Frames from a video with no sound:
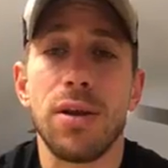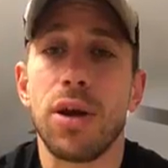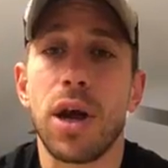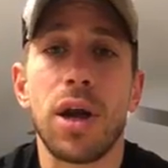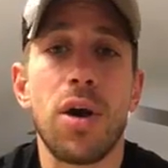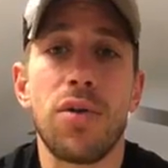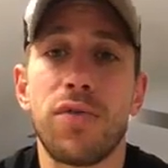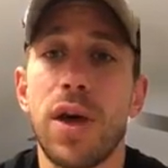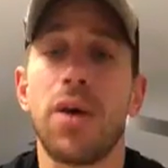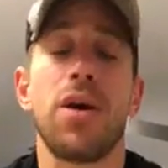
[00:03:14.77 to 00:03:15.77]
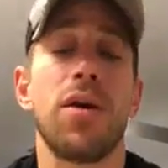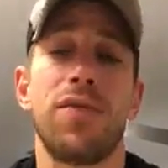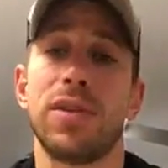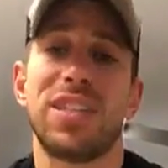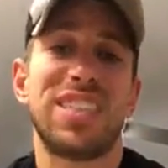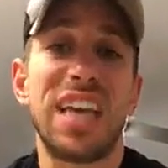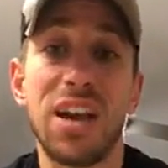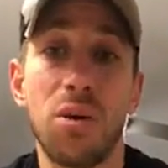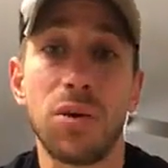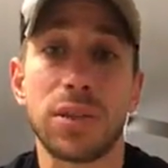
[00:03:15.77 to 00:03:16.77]
You're going to go to failure. If it's
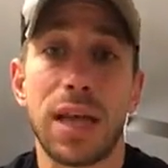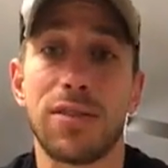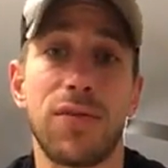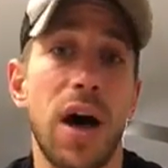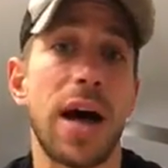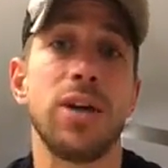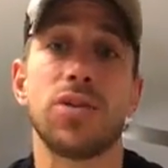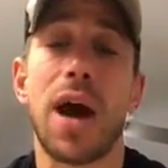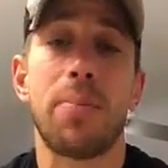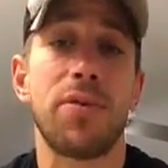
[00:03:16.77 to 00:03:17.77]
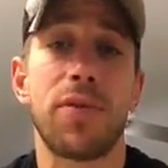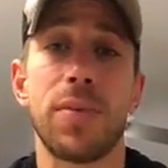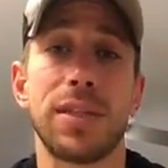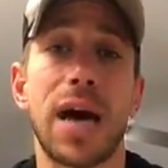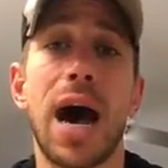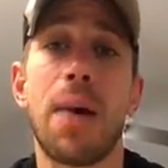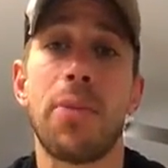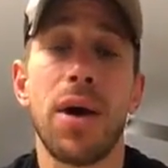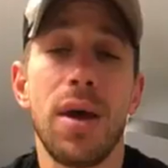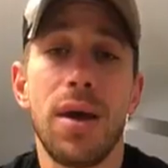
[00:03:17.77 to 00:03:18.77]
singles, that's fine. Dropping from the top
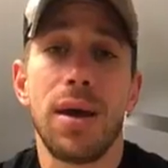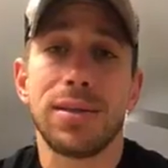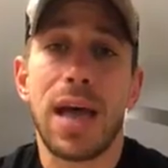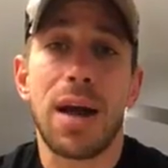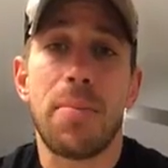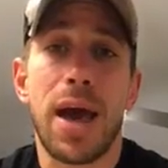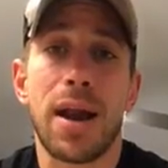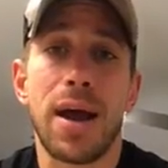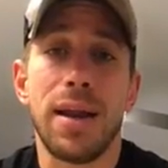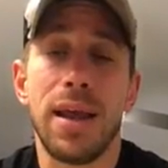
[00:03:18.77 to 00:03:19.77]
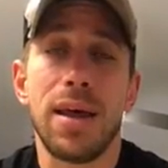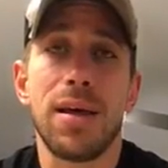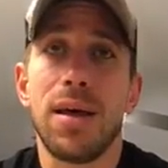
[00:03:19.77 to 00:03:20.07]
is not a bad idea.